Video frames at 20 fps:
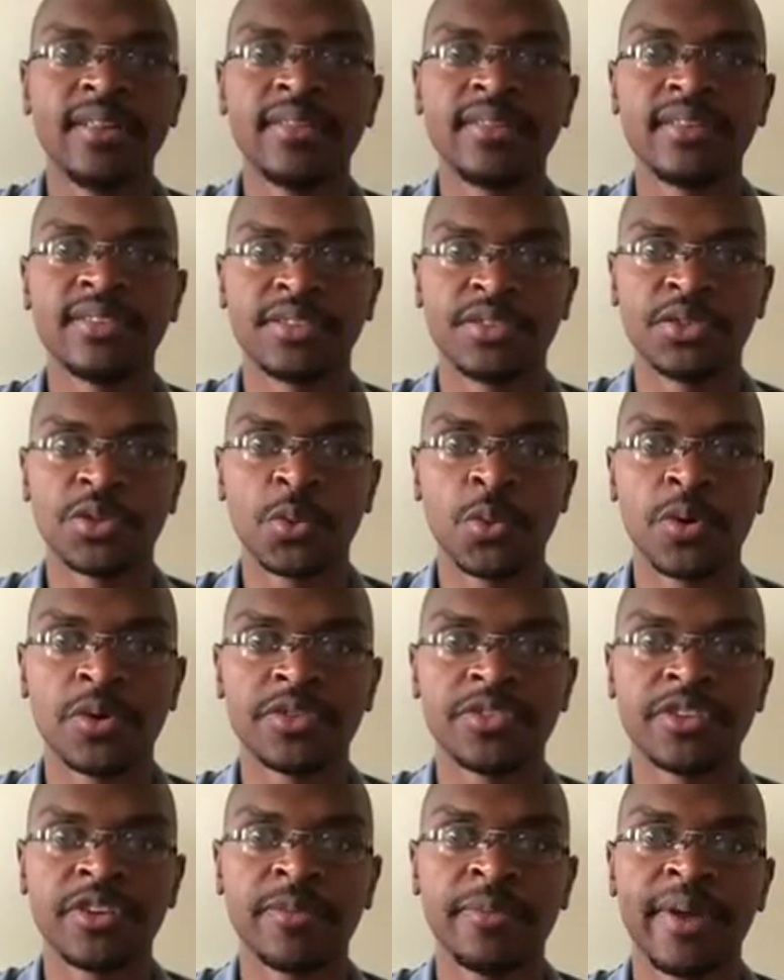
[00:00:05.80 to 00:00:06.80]
this is
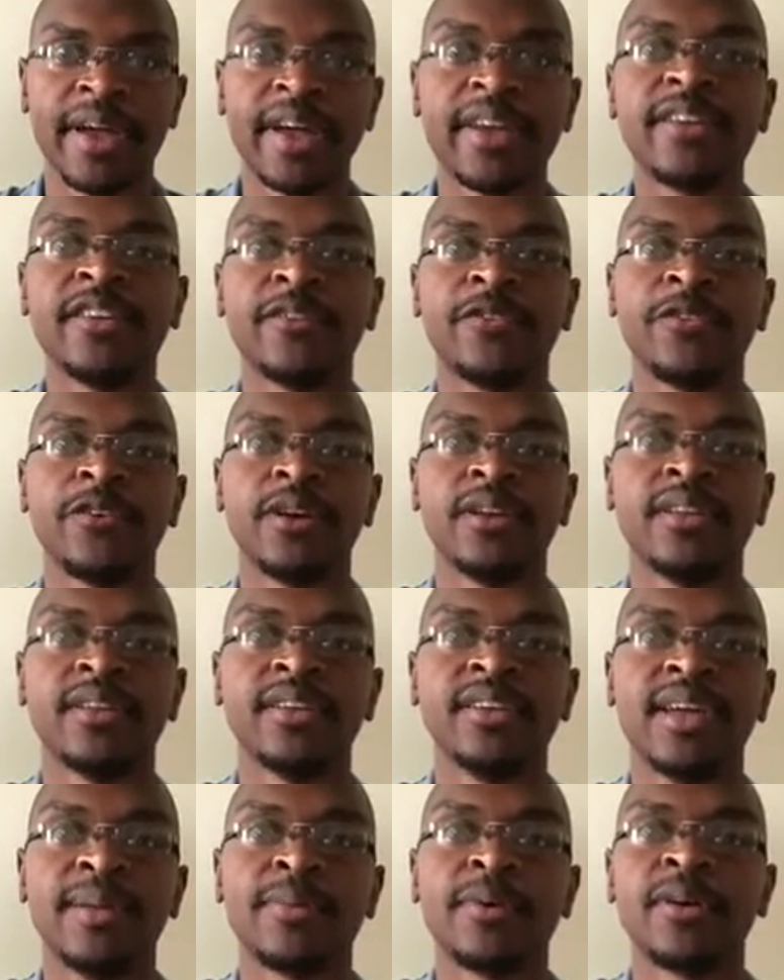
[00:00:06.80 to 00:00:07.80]
Corsair Mac, your friendly
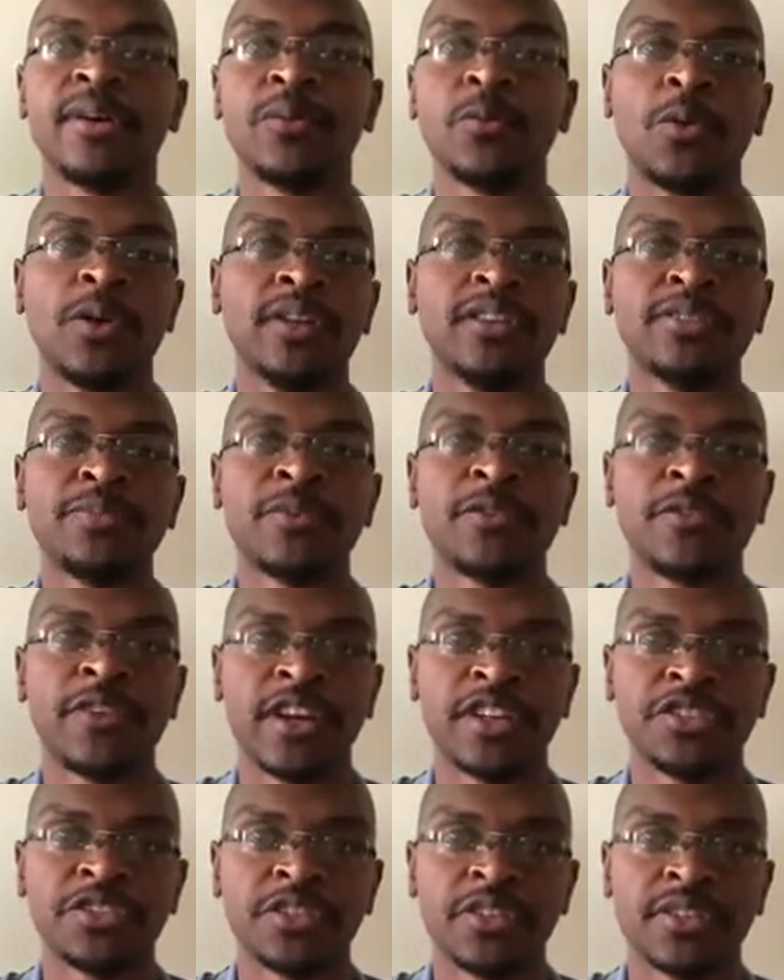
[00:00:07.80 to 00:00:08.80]
neighborhood wellness
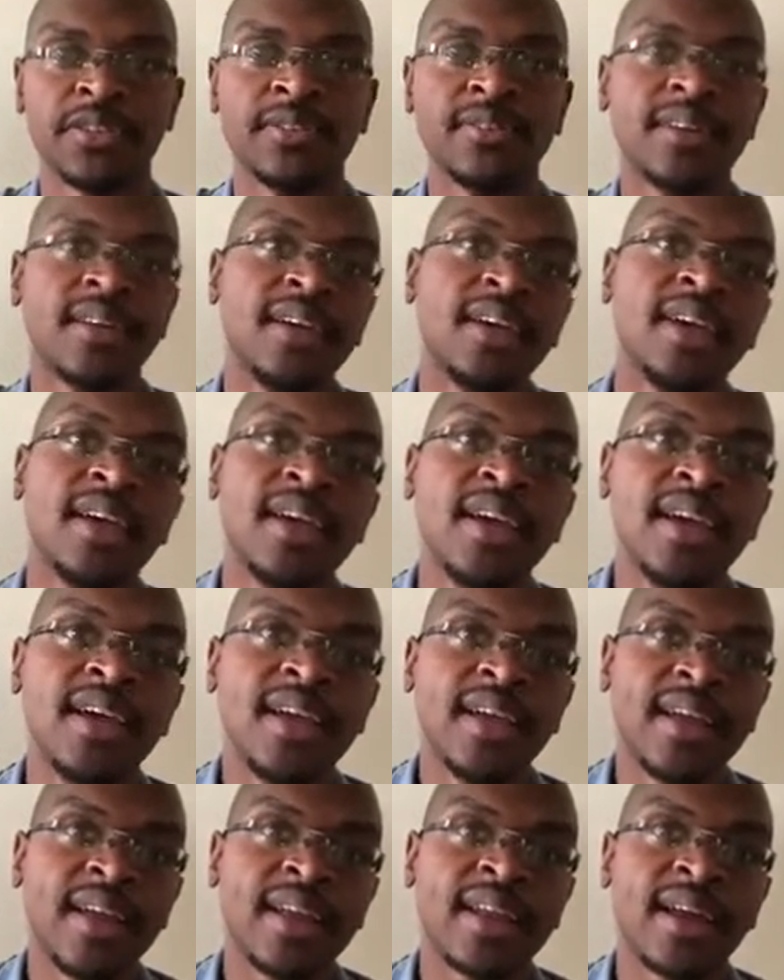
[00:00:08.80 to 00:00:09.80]
professional,
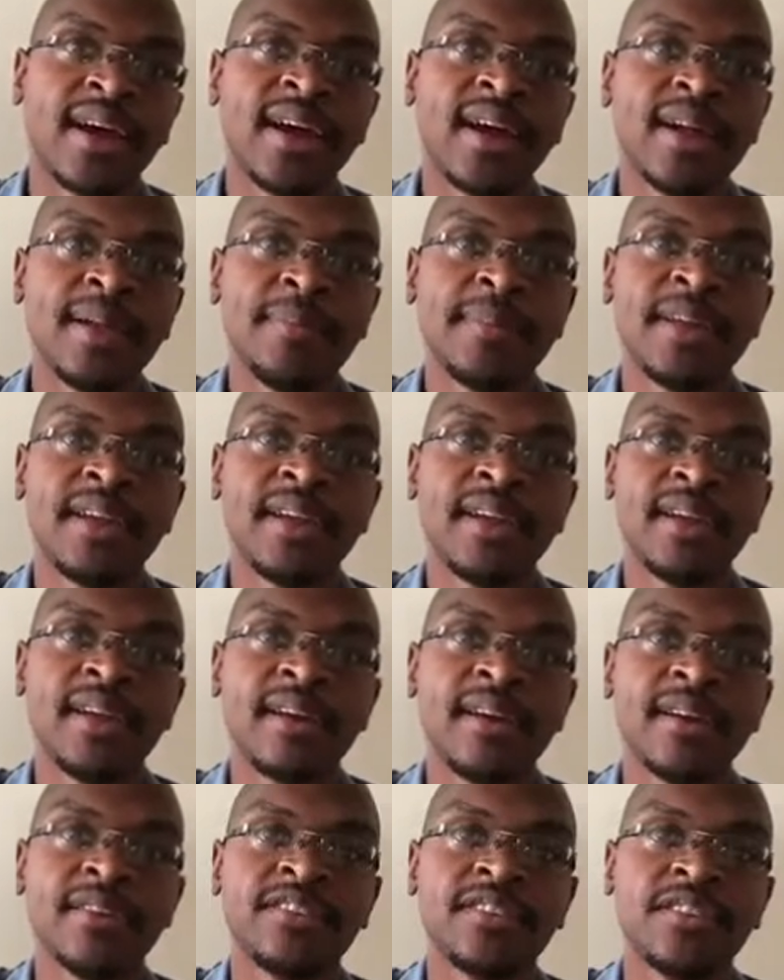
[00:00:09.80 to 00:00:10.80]
and I am
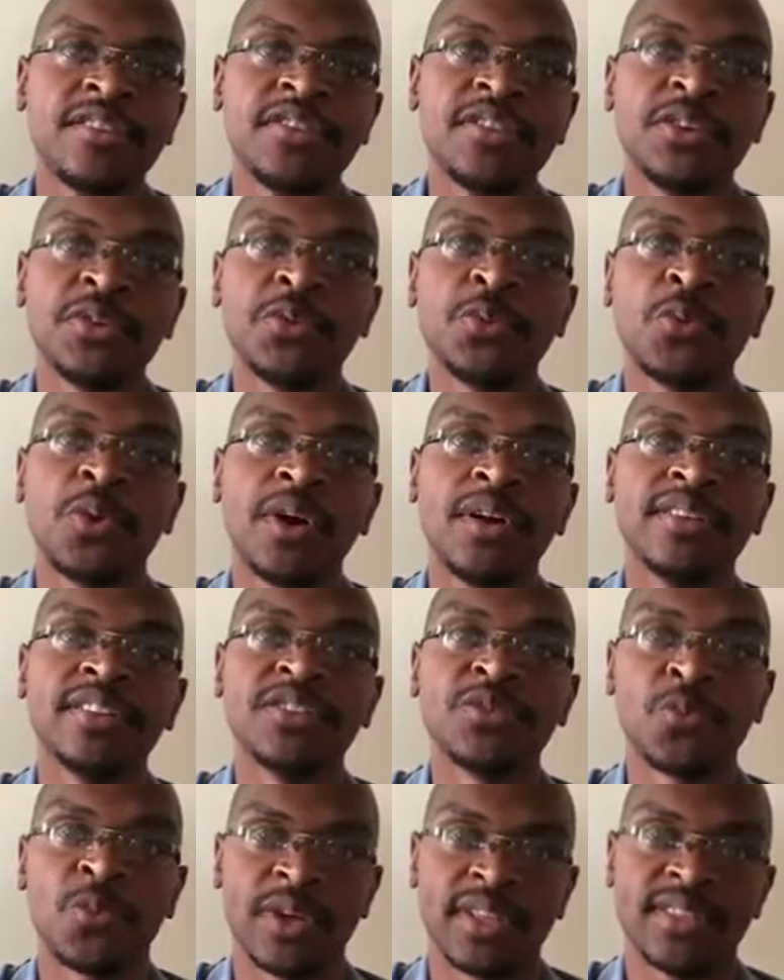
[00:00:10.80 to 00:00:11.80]
here to do
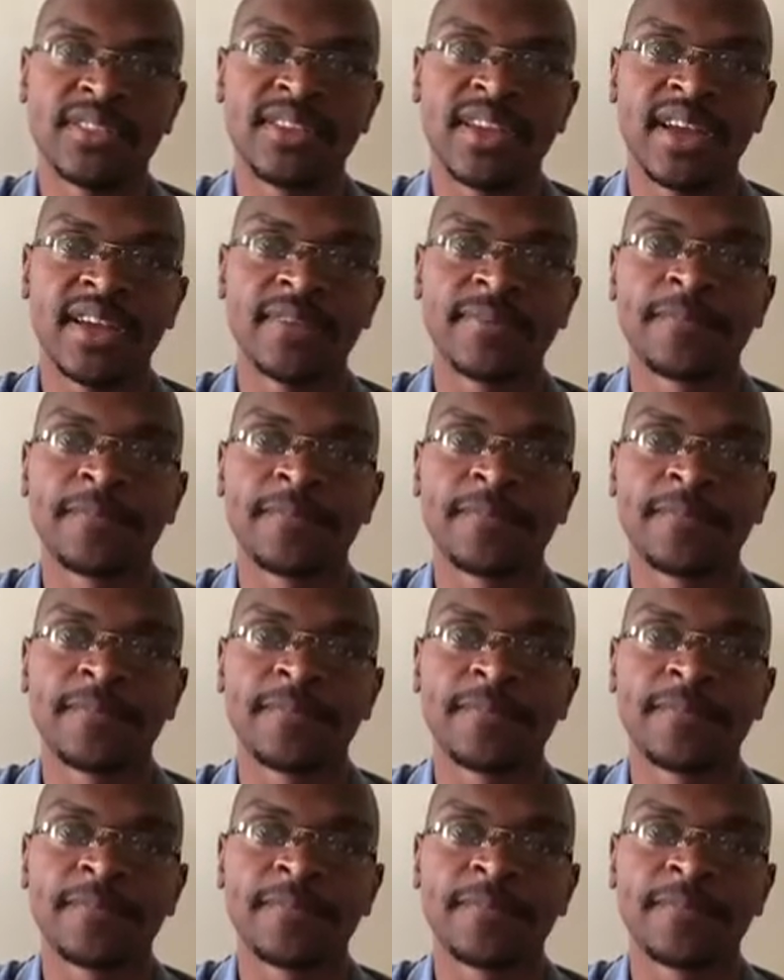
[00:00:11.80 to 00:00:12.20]
Wellness Wednesday.